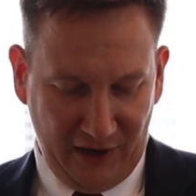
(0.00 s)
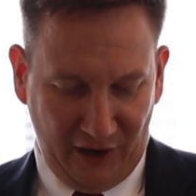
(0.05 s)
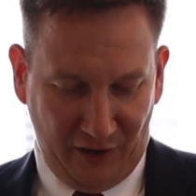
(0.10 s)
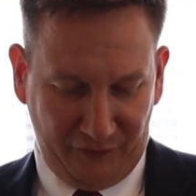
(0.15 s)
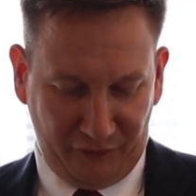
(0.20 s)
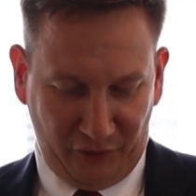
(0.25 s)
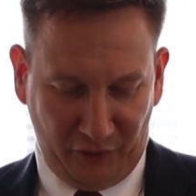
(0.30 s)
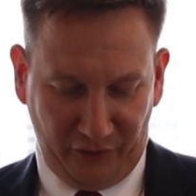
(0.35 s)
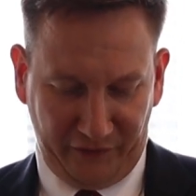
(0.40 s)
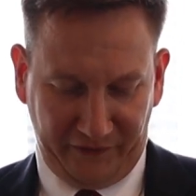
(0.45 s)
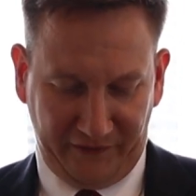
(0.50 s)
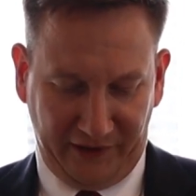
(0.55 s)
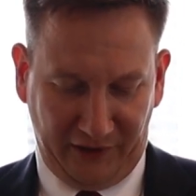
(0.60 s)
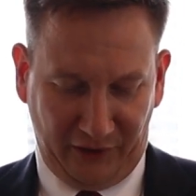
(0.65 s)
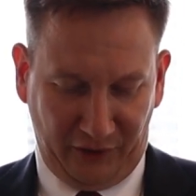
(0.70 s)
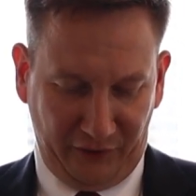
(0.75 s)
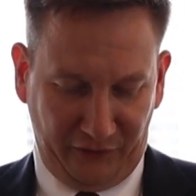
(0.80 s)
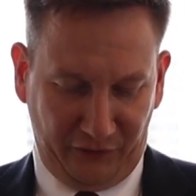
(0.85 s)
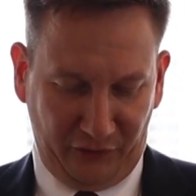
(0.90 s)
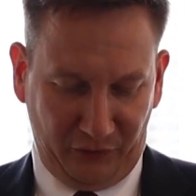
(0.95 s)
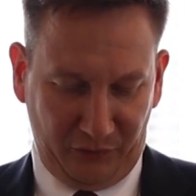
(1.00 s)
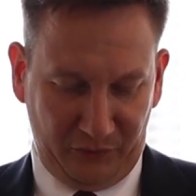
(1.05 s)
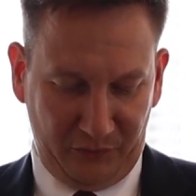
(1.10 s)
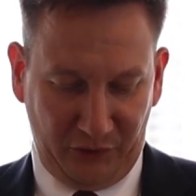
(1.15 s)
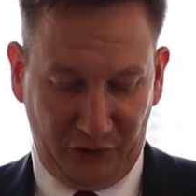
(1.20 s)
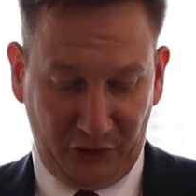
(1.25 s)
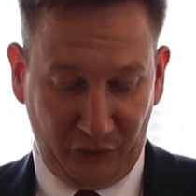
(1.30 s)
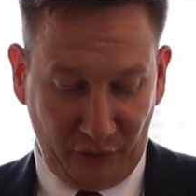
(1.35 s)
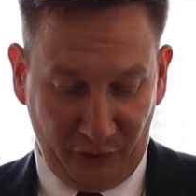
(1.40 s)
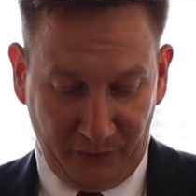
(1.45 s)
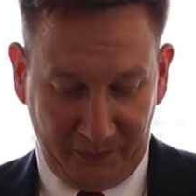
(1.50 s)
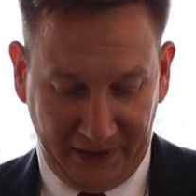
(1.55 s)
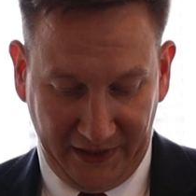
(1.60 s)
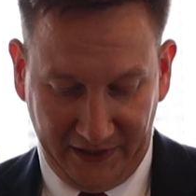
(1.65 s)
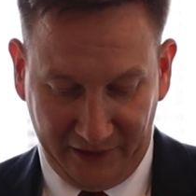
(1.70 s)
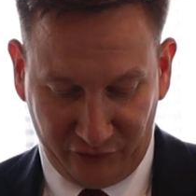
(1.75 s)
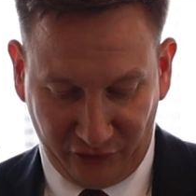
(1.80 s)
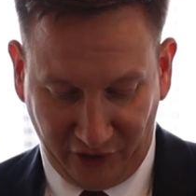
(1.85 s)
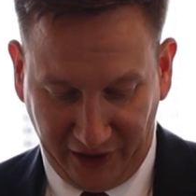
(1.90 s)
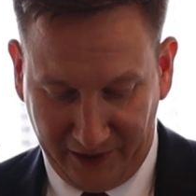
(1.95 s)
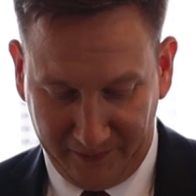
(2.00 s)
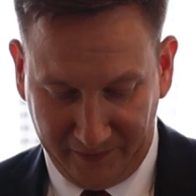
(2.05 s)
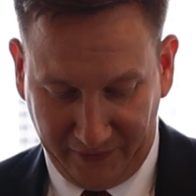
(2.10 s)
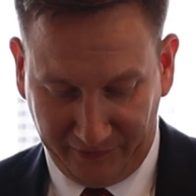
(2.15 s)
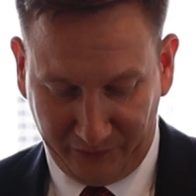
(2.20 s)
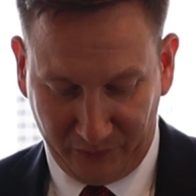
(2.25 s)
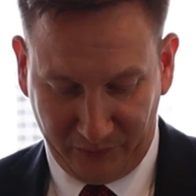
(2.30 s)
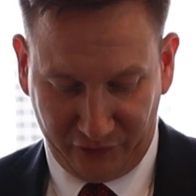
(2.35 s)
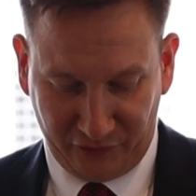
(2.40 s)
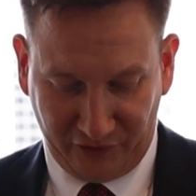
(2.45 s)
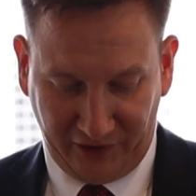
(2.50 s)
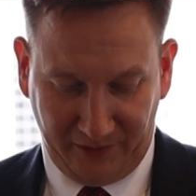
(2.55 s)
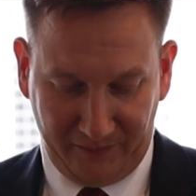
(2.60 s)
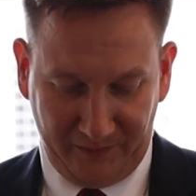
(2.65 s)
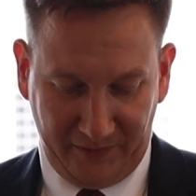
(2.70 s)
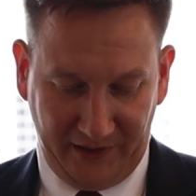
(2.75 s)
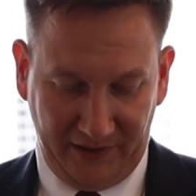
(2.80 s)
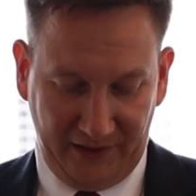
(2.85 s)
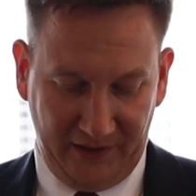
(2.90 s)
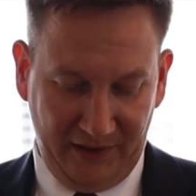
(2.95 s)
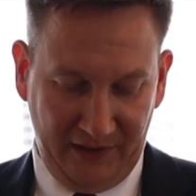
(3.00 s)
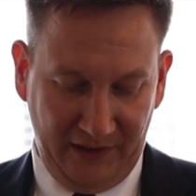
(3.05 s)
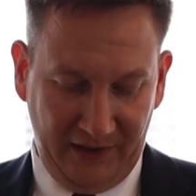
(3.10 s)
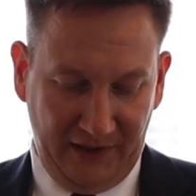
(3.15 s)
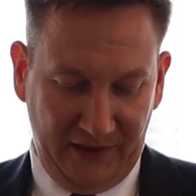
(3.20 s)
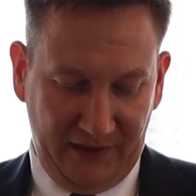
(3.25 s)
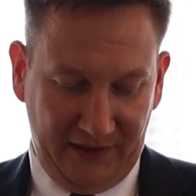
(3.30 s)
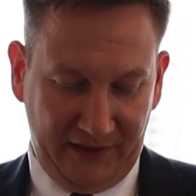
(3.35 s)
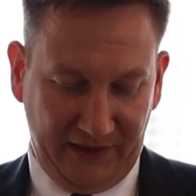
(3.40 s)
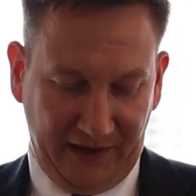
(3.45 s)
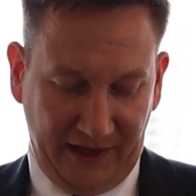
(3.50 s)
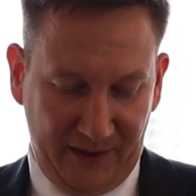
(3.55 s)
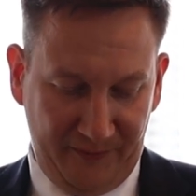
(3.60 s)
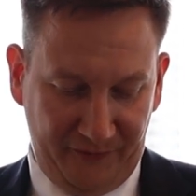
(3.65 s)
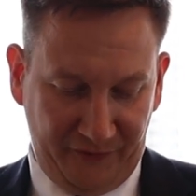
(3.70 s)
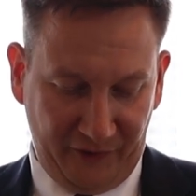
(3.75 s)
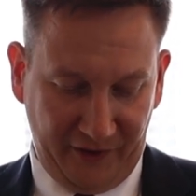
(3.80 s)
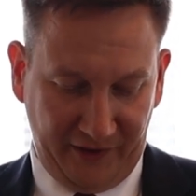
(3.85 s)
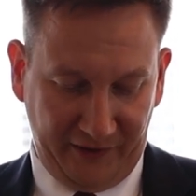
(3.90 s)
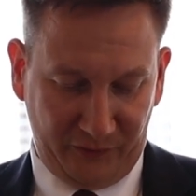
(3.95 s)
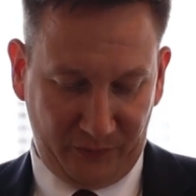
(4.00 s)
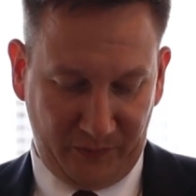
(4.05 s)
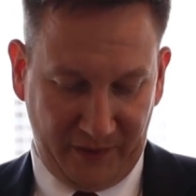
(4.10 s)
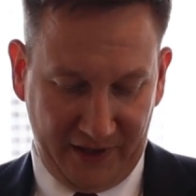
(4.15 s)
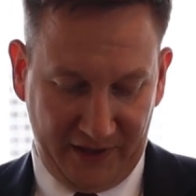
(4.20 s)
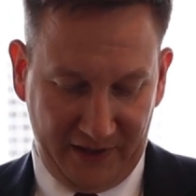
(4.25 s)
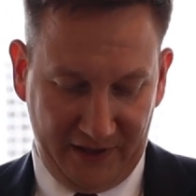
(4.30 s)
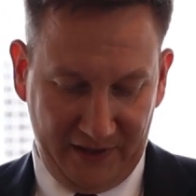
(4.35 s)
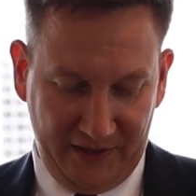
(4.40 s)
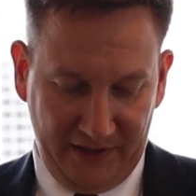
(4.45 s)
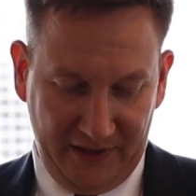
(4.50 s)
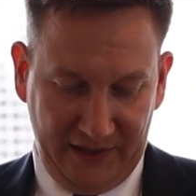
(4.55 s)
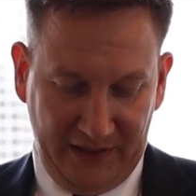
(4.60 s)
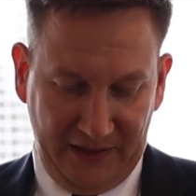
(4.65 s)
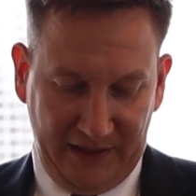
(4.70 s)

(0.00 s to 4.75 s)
Of course, there are also European chambers which can be helpful as well.